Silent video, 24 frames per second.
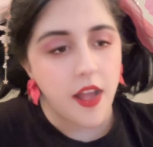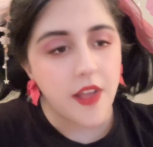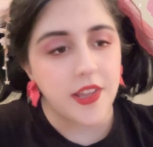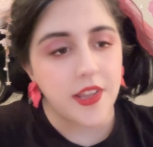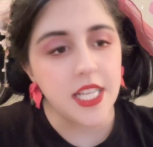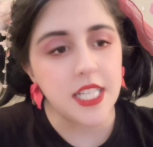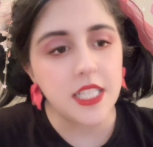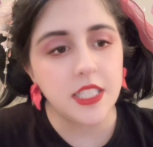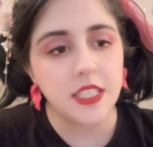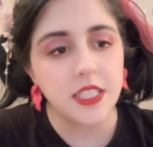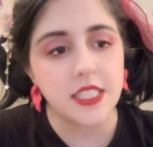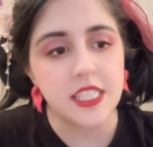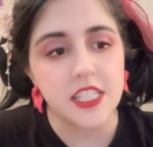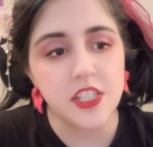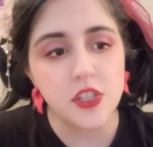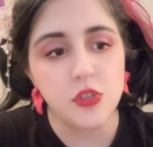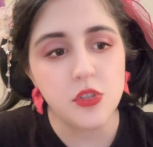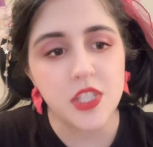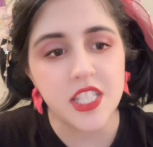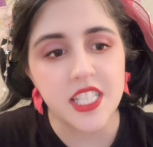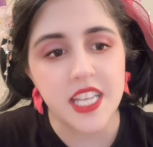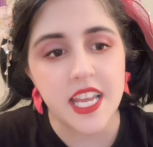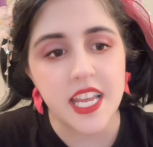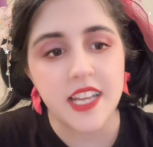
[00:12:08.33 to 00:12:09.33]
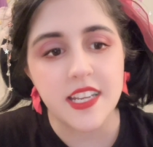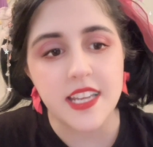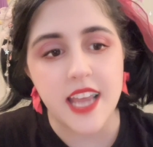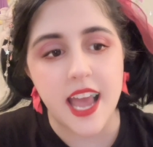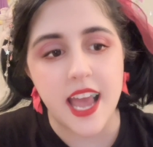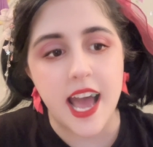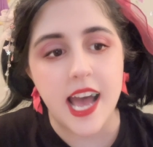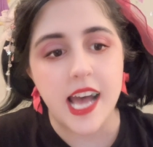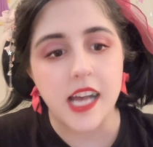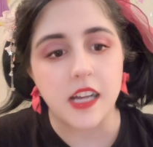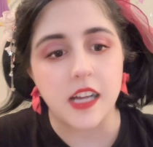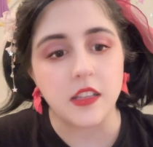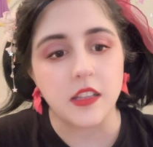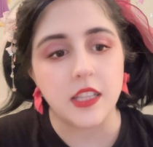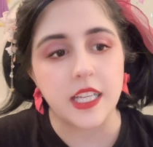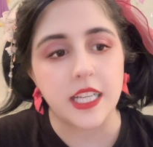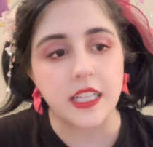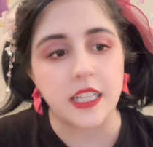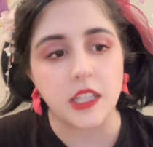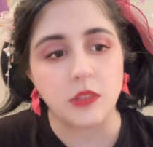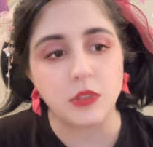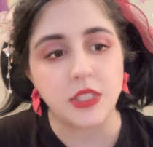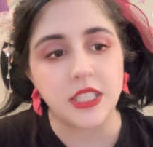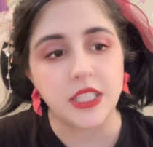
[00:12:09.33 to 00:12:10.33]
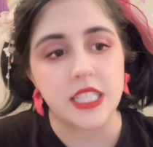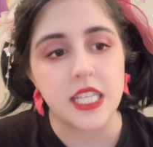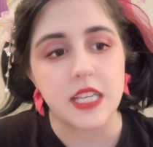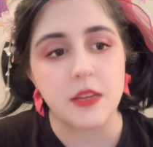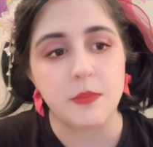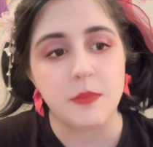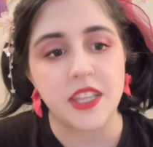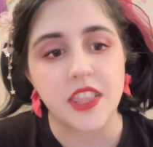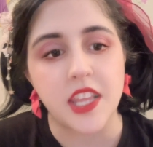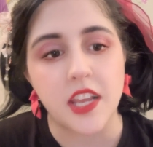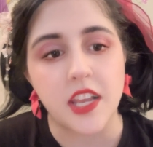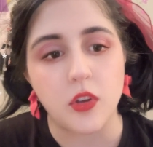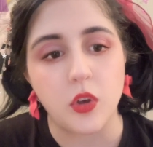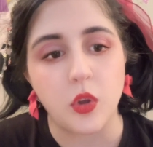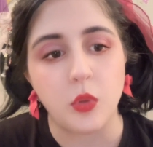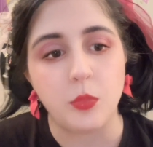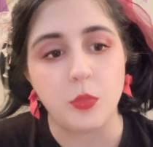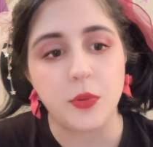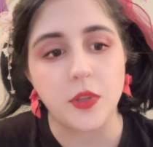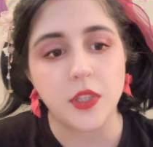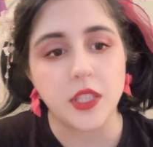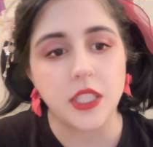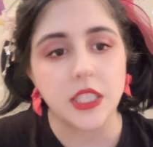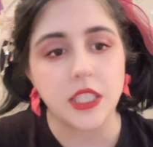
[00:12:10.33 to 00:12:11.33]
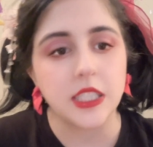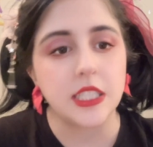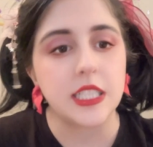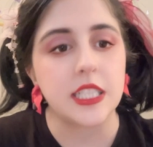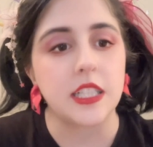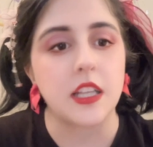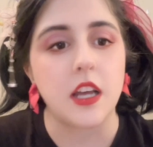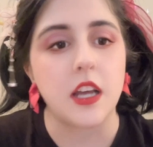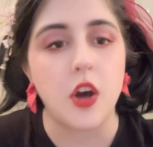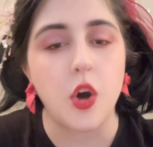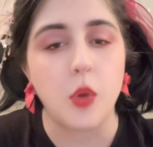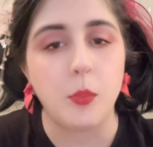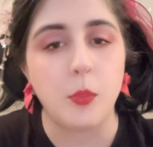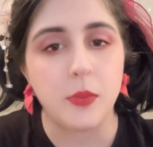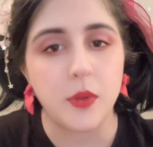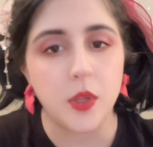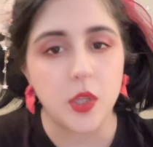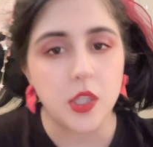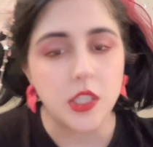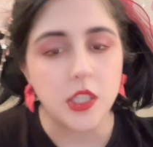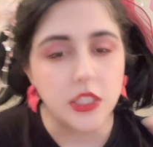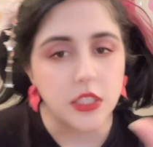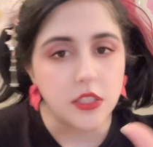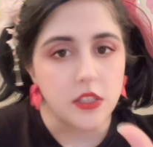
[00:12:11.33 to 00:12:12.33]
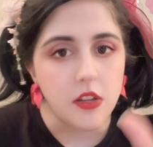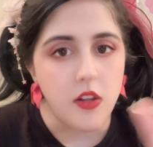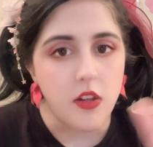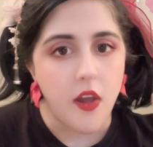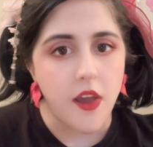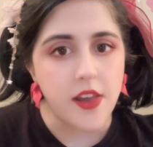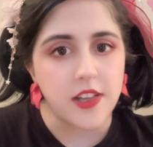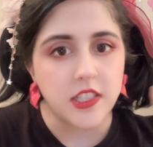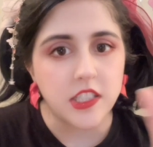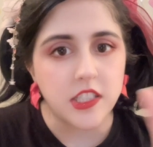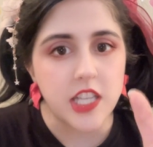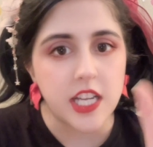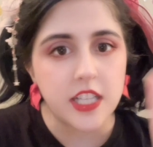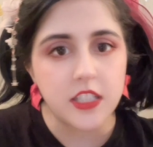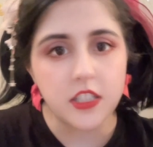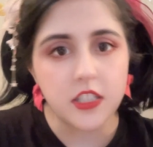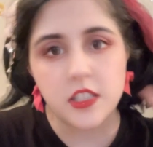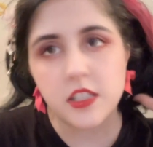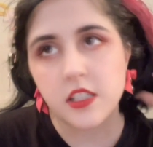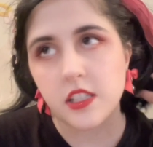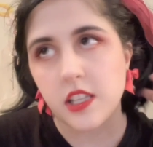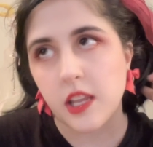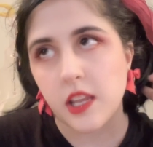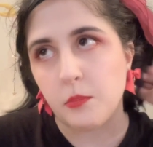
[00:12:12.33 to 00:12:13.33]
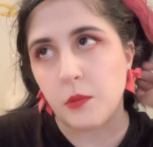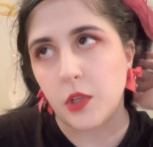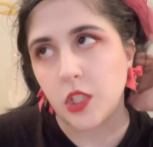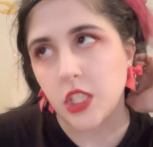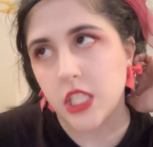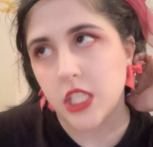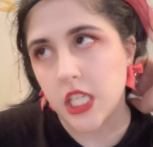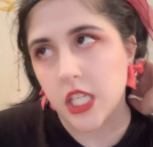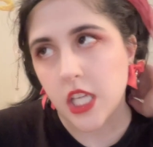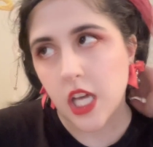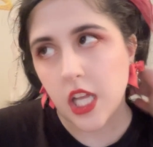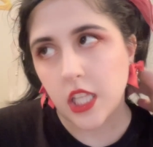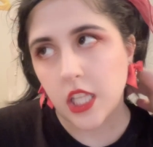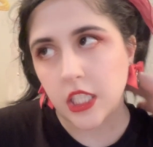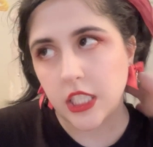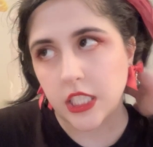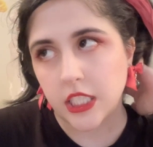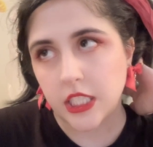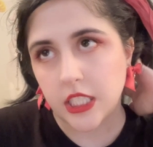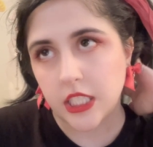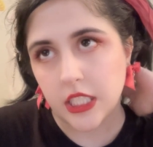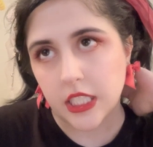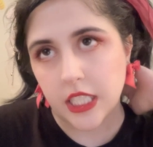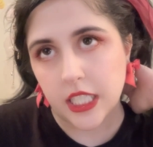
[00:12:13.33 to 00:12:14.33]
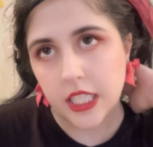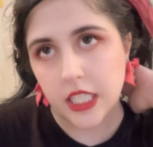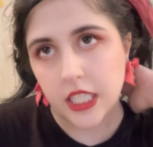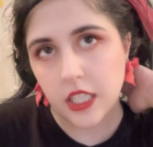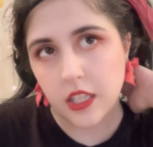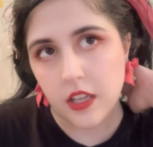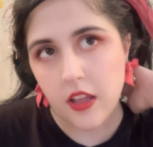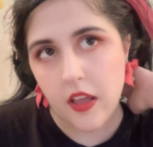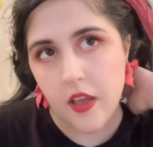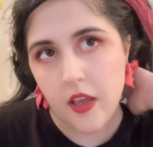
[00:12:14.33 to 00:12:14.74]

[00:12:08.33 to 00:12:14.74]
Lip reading: Yeah, it's like you stand out. Like I was saying about that opal thing, like an opal. And it changes, it's like multicolored and like,